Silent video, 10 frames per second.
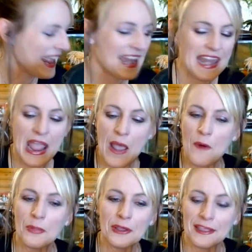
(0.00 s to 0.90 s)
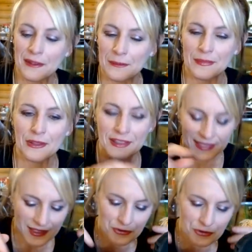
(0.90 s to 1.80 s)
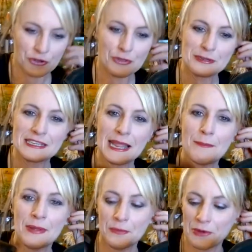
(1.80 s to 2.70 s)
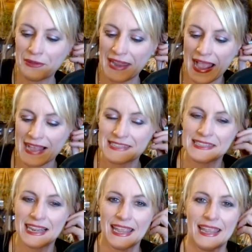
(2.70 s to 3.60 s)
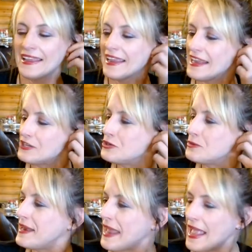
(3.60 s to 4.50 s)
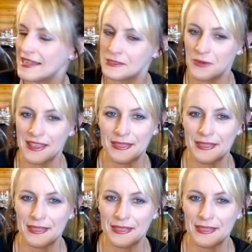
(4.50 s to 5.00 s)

No, look at them. Look at the other dude. They're sleeping real nicely. Can't you be nice with